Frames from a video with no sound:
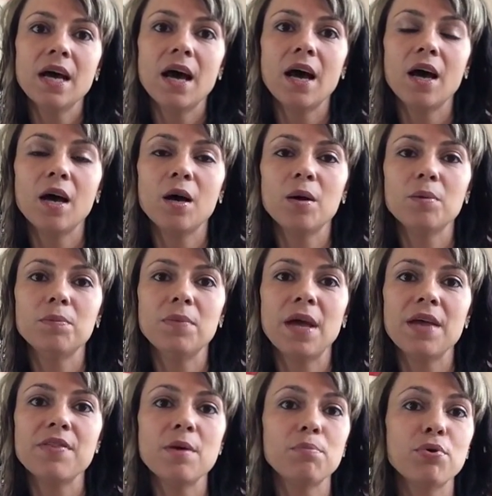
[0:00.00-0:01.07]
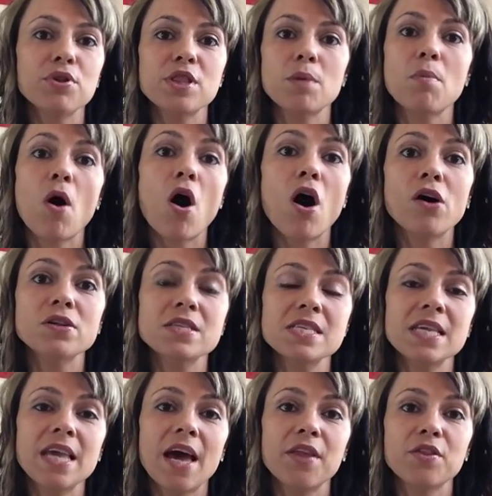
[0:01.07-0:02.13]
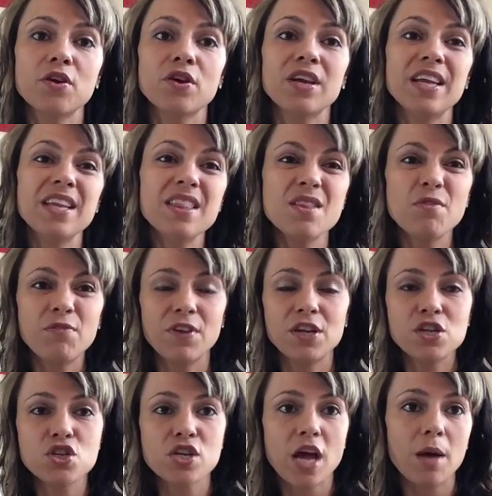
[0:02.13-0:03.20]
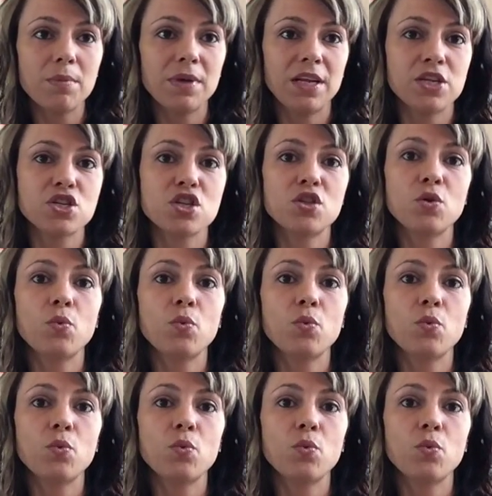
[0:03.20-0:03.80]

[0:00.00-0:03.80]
and then put them all together in the finished combination.